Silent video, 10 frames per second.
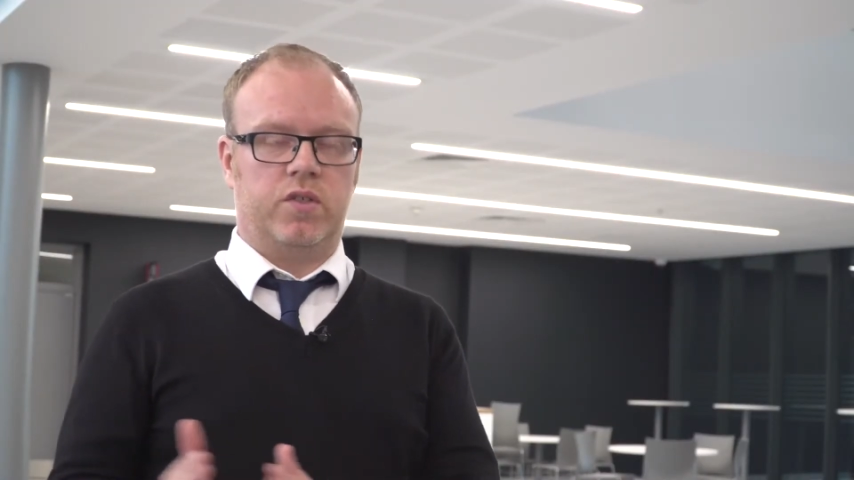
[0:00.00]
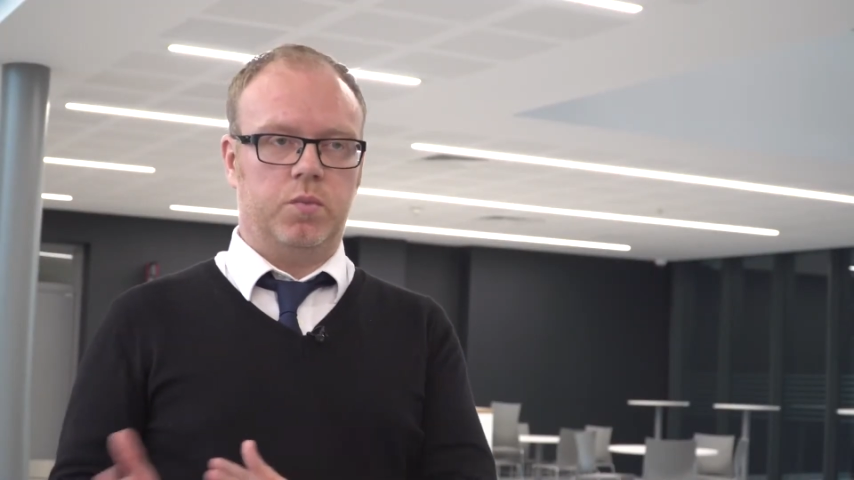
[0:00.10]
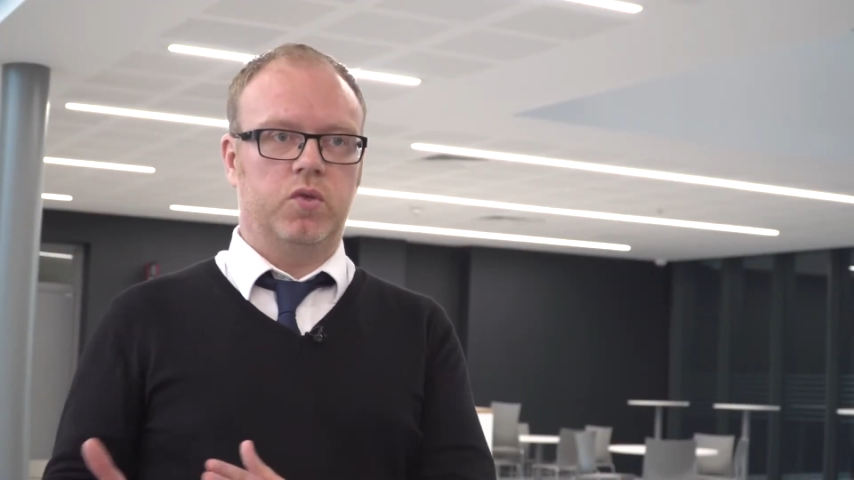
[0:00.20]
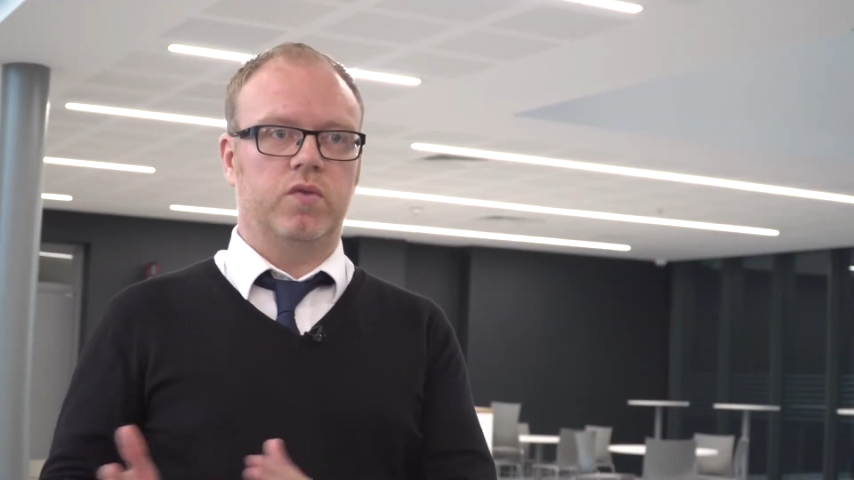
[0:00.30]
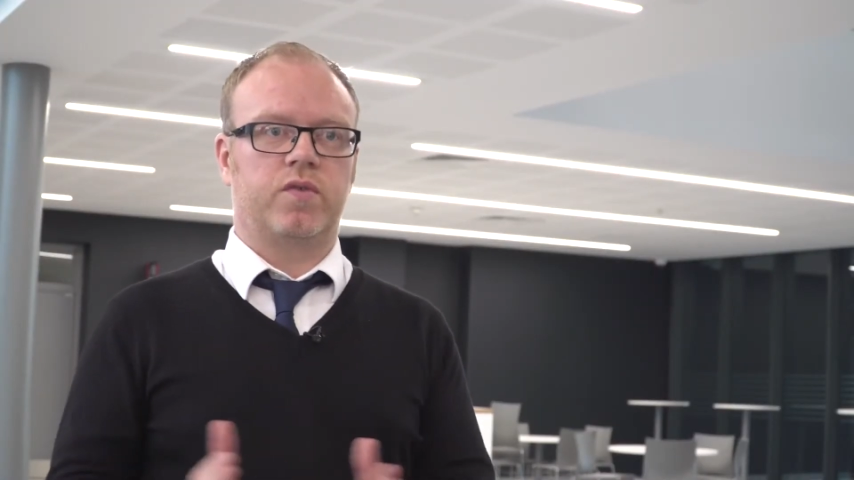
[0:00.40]
to
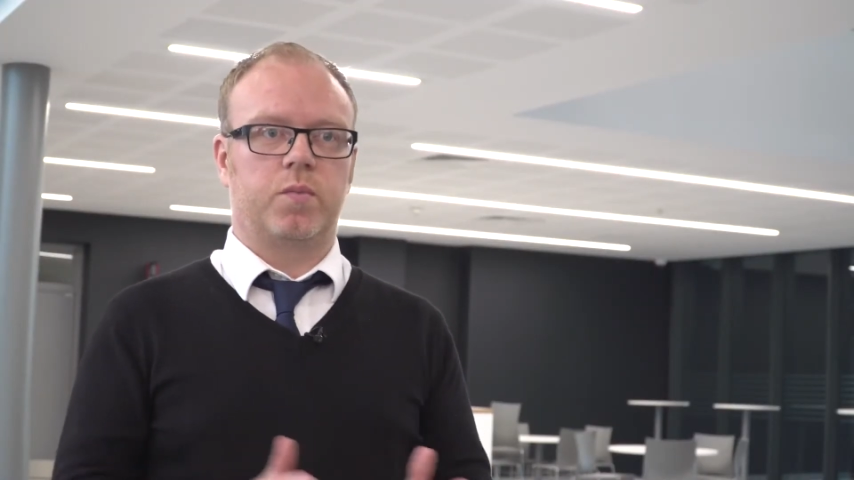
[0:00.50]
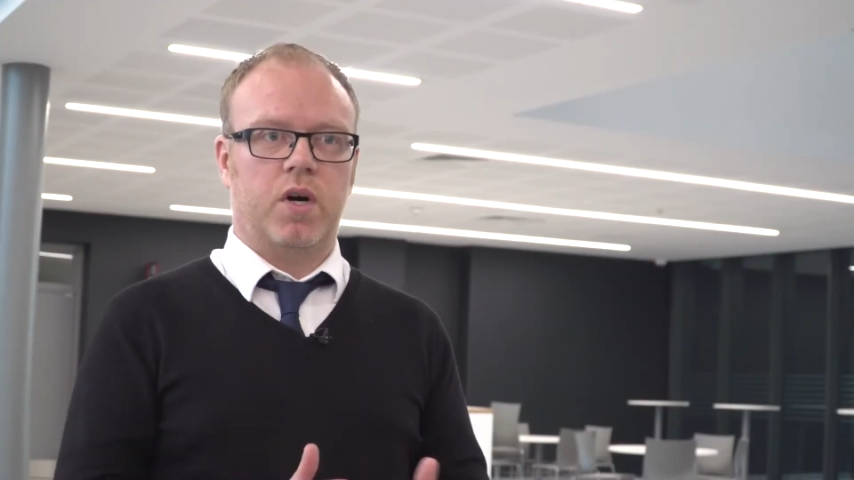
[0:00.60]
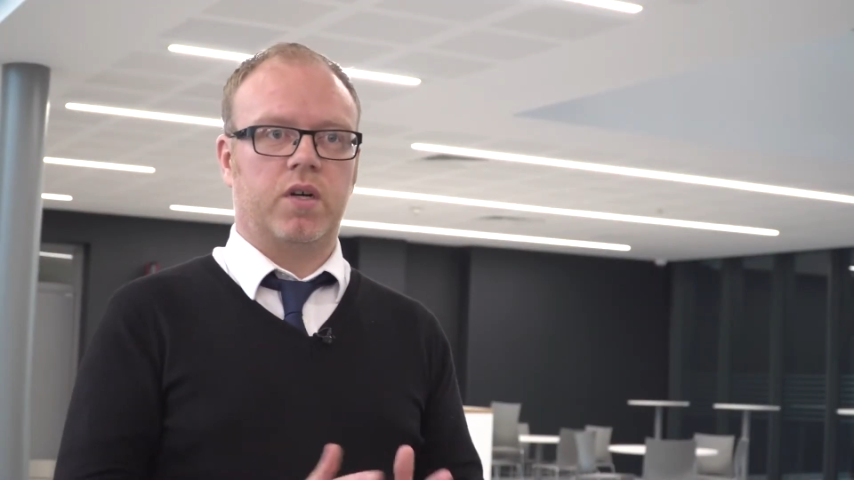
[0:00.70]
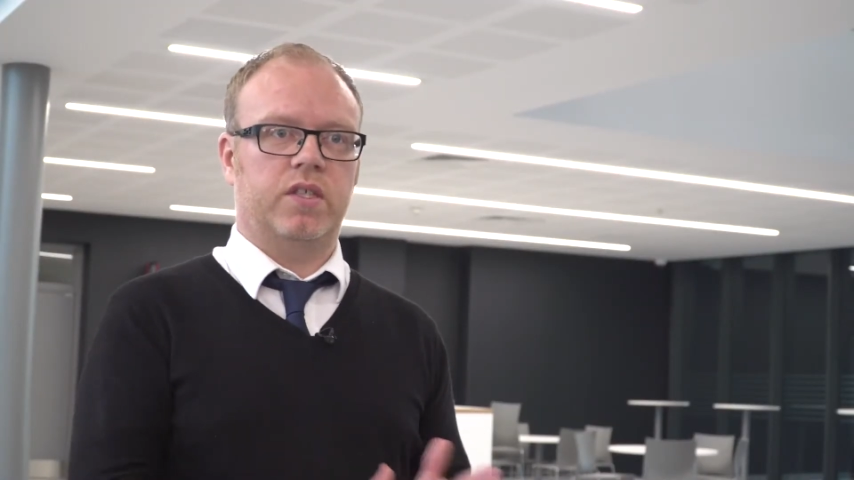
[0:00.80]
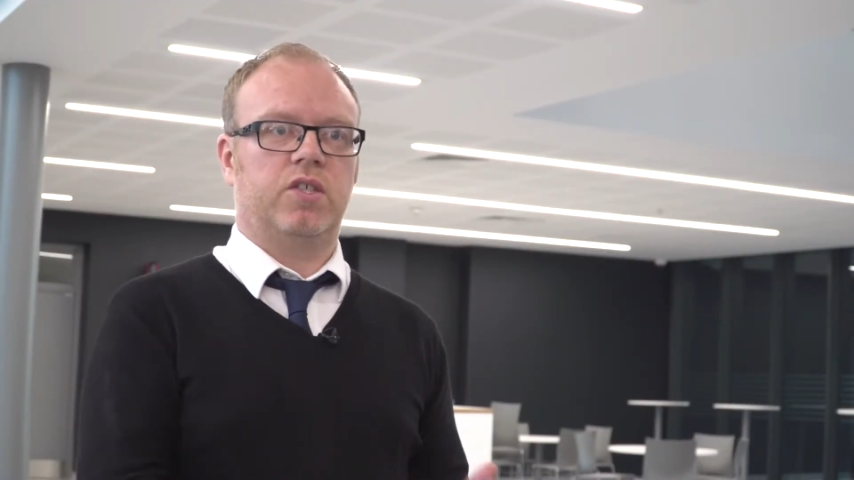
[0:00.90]
move
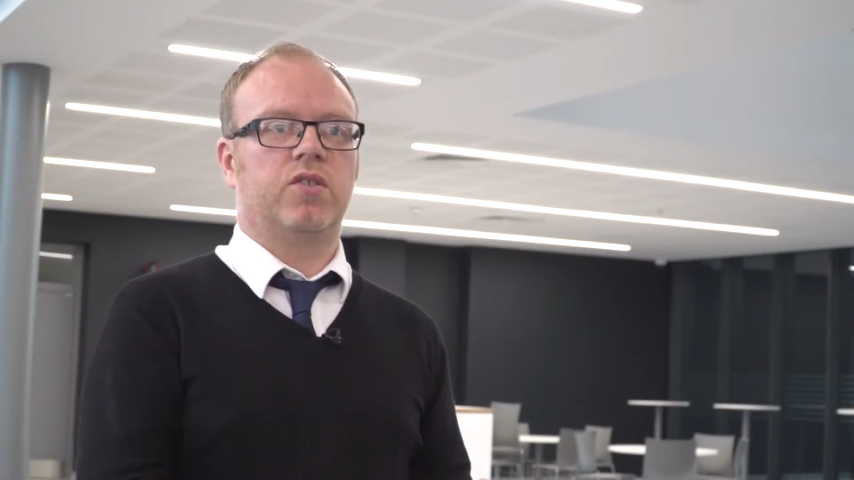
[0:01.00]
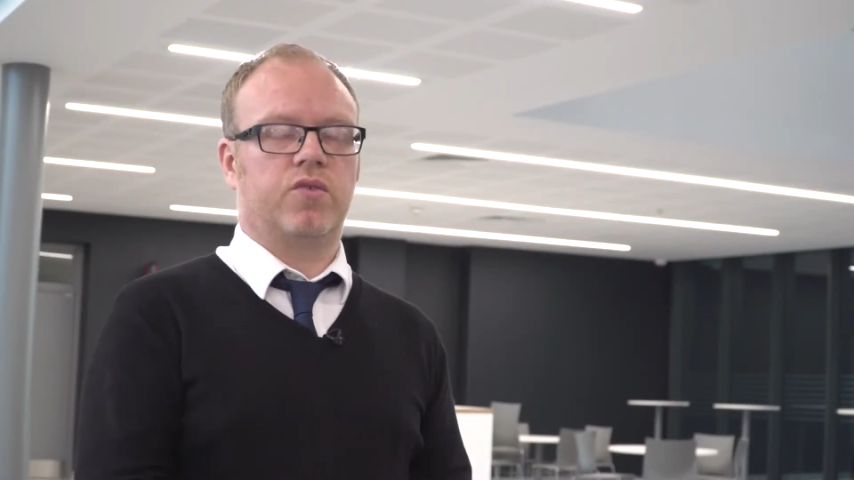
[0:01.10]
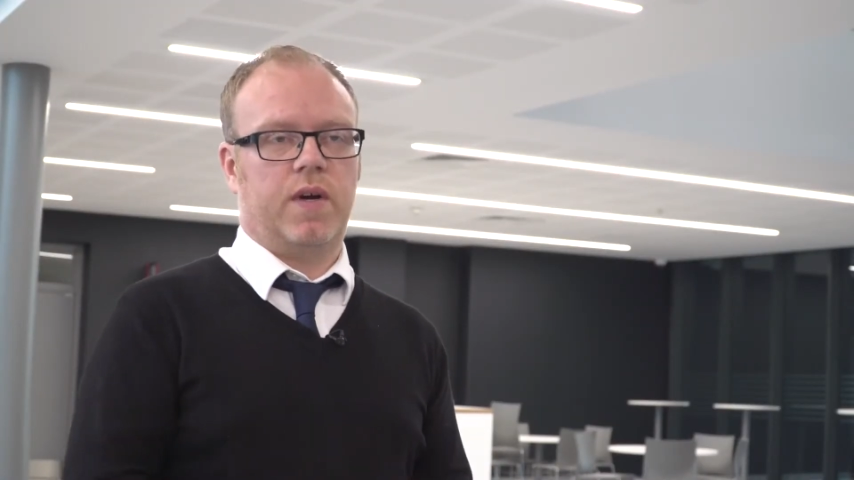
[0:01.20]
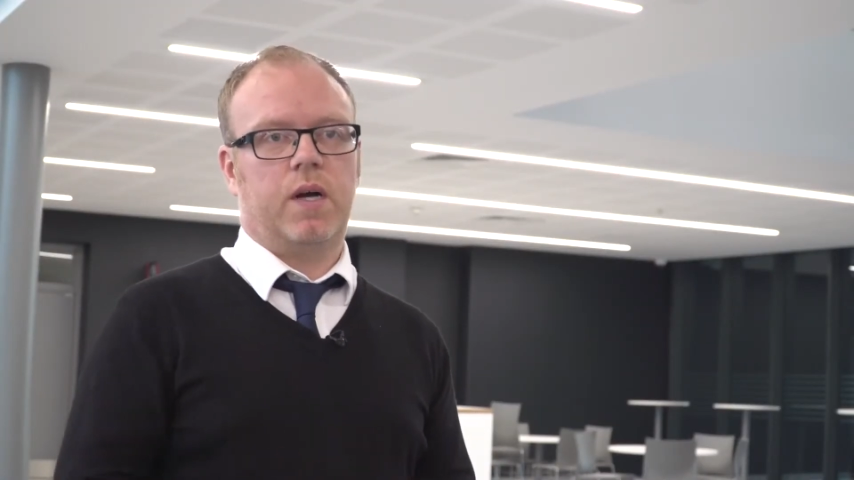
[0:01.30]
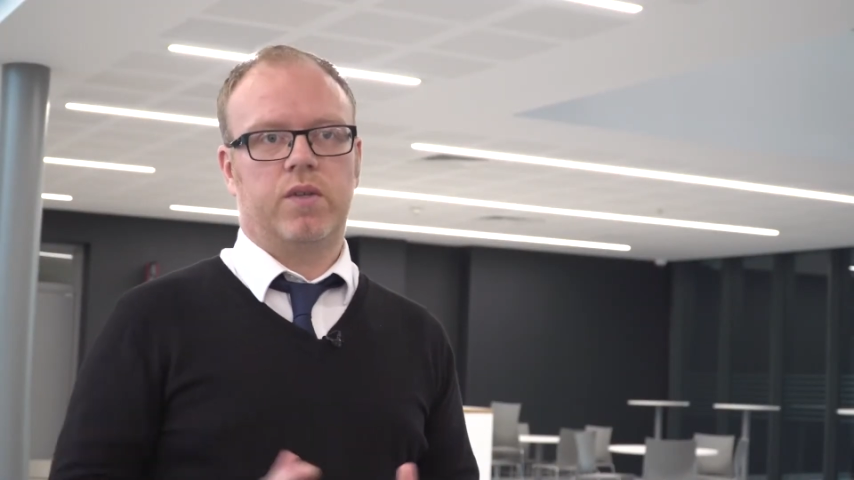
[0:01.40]
partitions
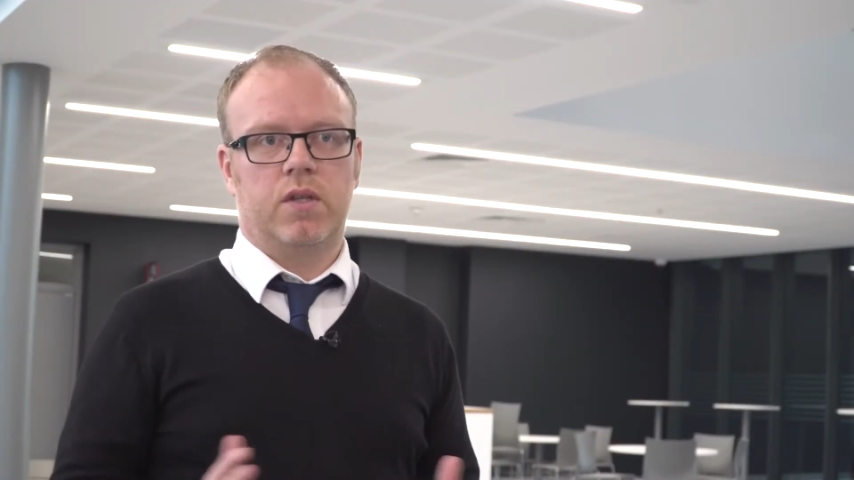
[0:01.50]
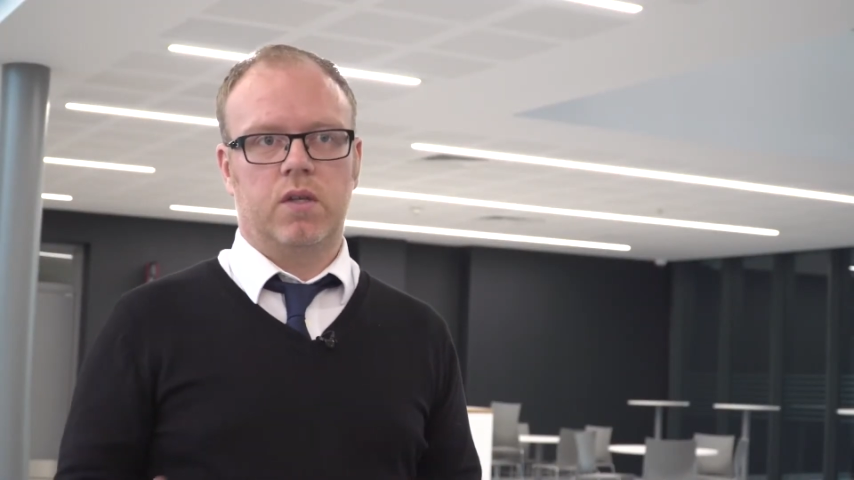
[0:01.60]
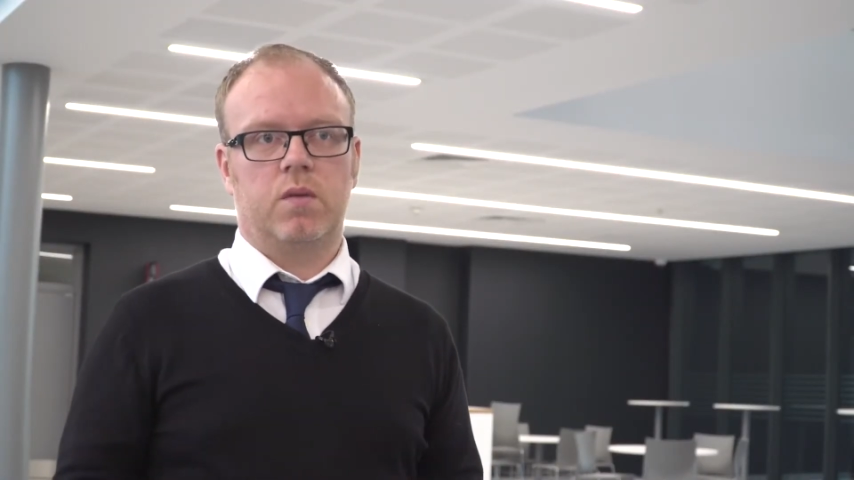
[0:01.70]
around,